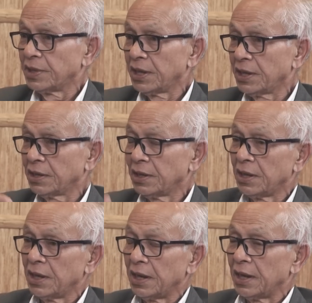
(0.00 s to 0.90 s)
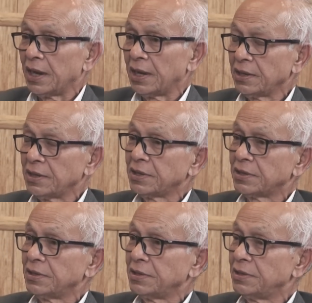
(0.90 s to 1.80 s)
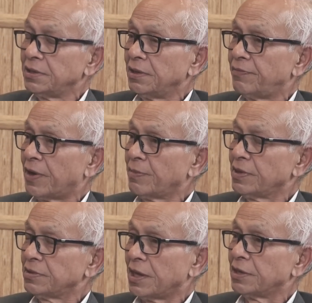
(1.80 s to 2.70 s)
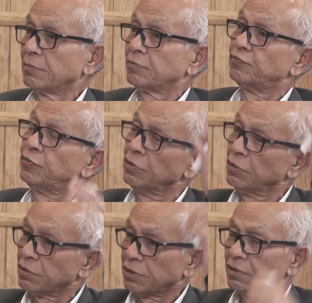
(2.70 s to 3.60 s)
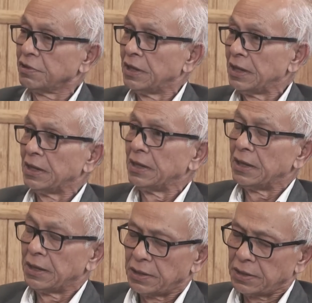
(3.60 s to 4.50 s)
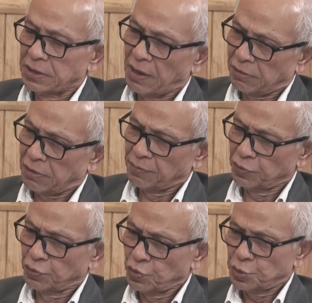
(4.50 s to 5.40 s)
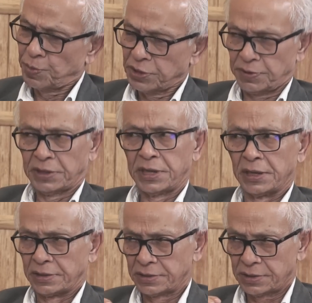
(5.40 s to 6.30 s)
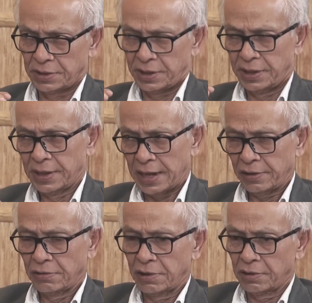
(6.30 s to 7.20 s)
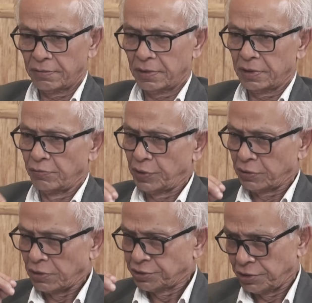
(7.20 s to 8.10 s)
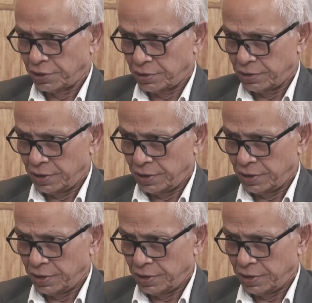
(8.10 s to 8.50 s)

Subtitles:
there, and I said, farmers, and full load. Now I'll come to 2 specific things. In Laikor, with culture,